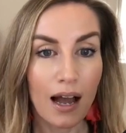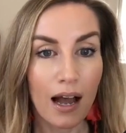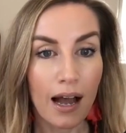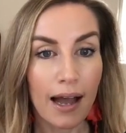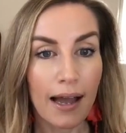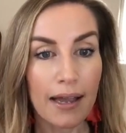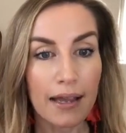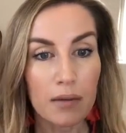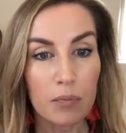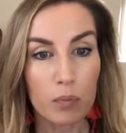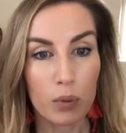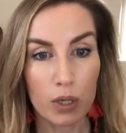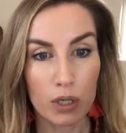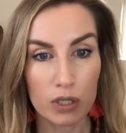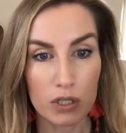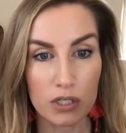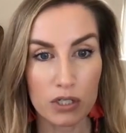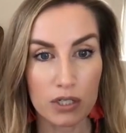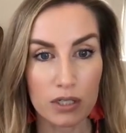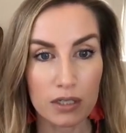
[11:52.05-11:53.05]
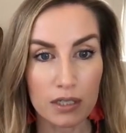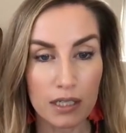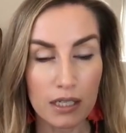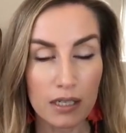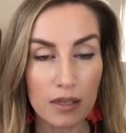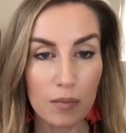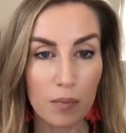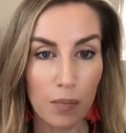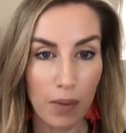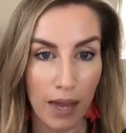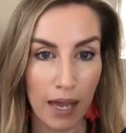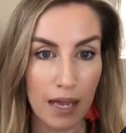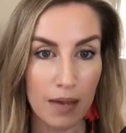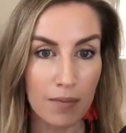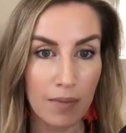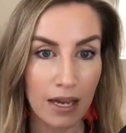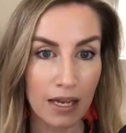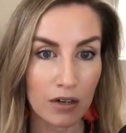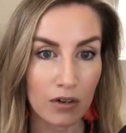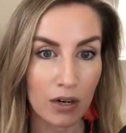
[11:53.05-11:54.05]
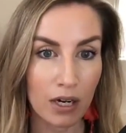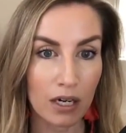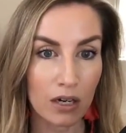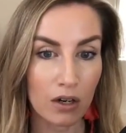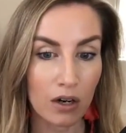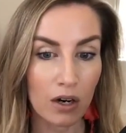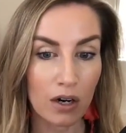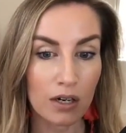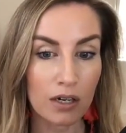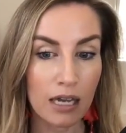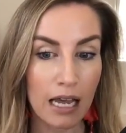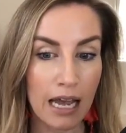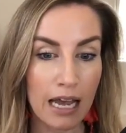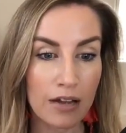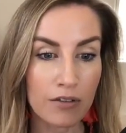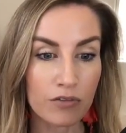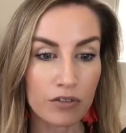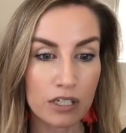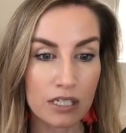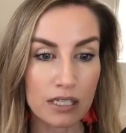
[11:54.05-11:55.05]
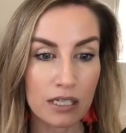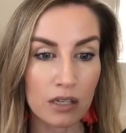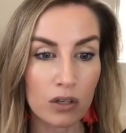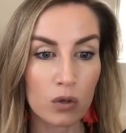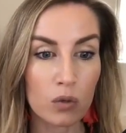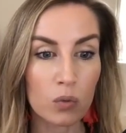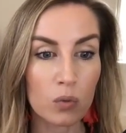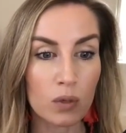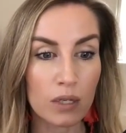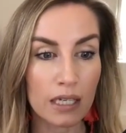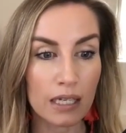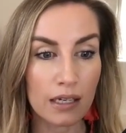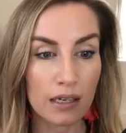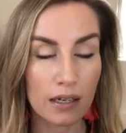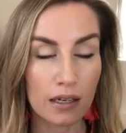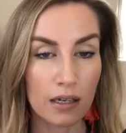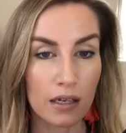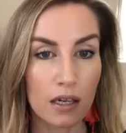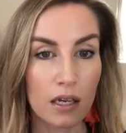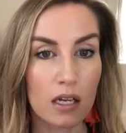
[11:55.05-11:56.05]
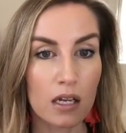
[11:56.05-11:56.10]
I personally pay my credit card every single week.